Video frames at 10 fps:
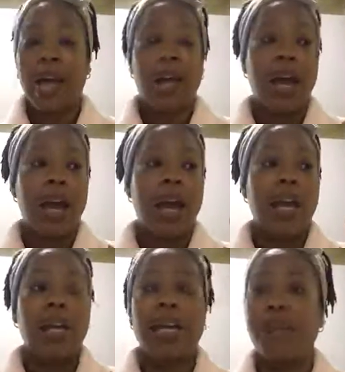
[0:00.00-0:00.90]

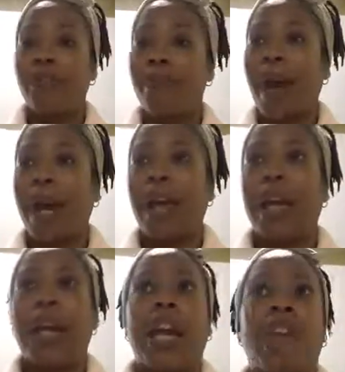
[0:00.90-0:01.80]
I live by
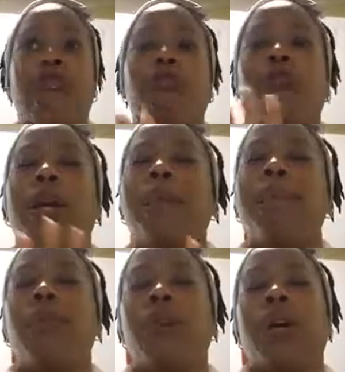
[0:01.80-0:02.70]
it every
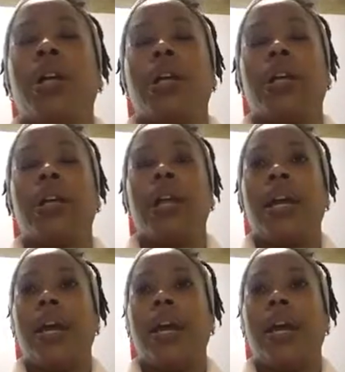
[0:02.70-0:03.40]
morning,